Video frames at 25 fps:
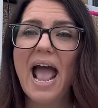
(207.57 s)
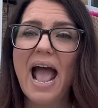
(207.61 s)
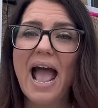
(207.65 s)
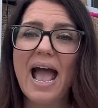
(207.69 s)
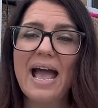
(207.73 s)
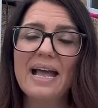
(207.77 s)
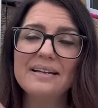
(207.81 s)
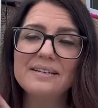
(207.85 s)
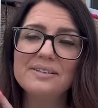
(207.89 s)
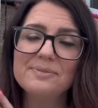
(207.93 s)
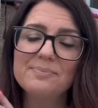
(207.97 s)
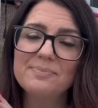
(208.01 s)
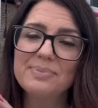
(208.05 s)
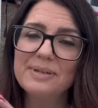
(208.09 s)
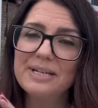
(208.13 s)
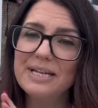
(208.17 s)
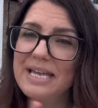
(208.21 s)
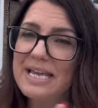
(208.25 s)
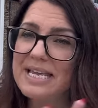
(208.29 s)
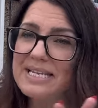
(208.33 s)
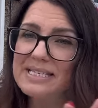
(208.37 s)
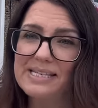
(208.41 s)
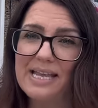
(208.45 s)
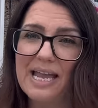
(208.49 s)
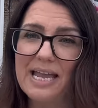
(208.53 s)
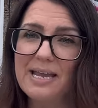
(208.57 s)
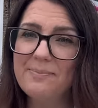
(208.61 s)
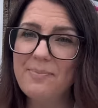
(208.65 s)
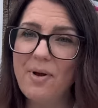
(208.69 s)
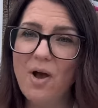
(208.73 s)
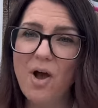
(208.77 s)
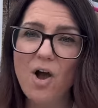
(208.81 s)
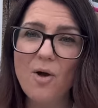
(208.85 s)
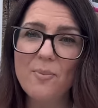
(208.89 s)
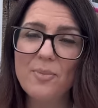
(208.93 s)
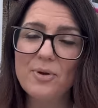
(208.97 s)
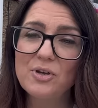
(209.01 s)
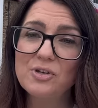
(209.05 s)
And please take
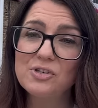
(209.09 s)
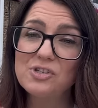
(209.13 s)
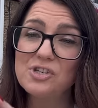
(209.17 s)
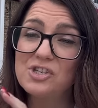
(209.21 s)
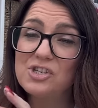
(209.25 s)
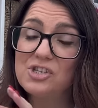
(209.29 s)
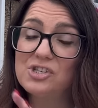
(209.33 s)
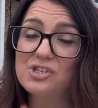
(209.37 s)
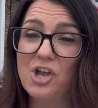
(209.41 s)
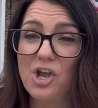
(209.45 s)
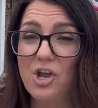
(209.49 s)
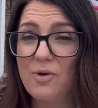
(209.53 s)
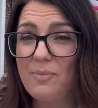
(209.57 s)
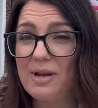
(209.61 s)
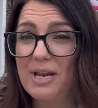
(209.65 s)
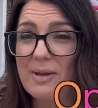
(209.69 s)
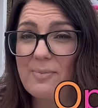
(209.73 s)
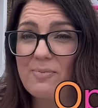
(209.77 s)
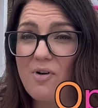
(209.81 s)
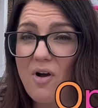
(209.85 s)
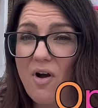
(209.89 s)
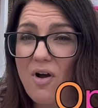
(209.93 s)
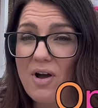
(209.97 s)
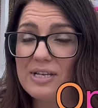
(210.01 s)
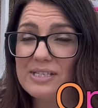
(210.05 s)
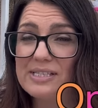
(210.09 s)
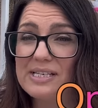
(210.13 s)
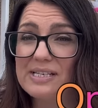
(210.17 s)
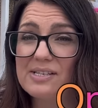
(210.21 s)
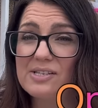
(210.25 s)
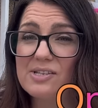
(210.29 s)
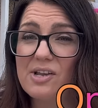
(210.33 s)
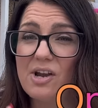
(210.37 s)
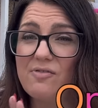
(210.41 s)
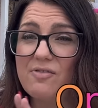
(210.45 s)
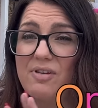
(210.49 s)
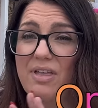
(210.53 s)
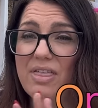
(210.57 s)
part, because there's so many prizes.
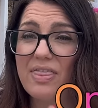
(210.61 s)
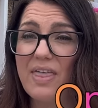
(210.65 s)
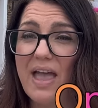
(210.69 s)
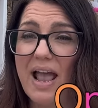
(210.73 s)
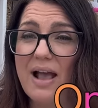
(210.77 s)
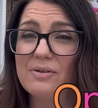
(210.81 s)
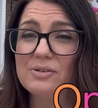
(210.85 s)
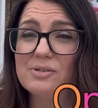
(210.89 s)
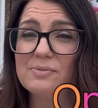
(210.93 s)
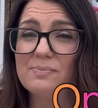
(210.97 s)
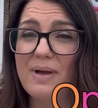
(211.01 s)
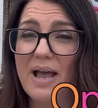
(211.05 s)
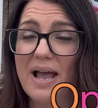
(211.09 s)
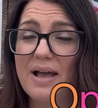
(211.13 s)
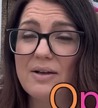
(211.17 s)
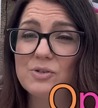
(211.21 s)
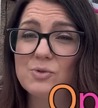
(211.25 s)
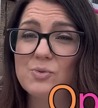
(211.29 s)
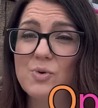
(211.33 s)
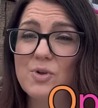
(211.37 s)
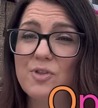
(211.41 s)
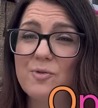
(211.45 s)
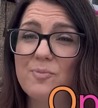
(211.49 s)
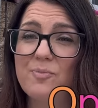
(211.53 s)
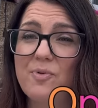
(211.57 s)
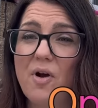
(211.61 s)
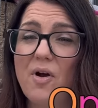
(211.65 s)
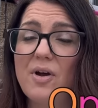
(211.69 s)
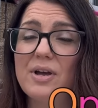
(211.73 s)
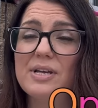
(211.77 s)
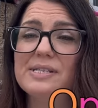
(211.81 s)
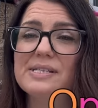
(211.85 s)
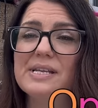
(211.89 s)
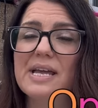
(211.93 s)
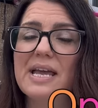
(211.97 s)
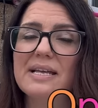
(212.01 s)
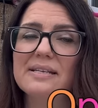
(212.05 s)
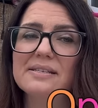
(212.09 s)
There's over £1,000 worth of
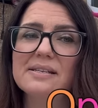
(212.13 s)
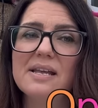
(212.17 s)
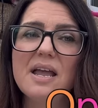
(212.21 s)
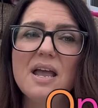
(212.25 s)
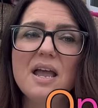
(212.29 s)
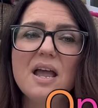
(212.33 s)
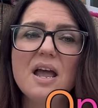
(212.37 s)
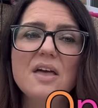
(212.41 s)
prizes.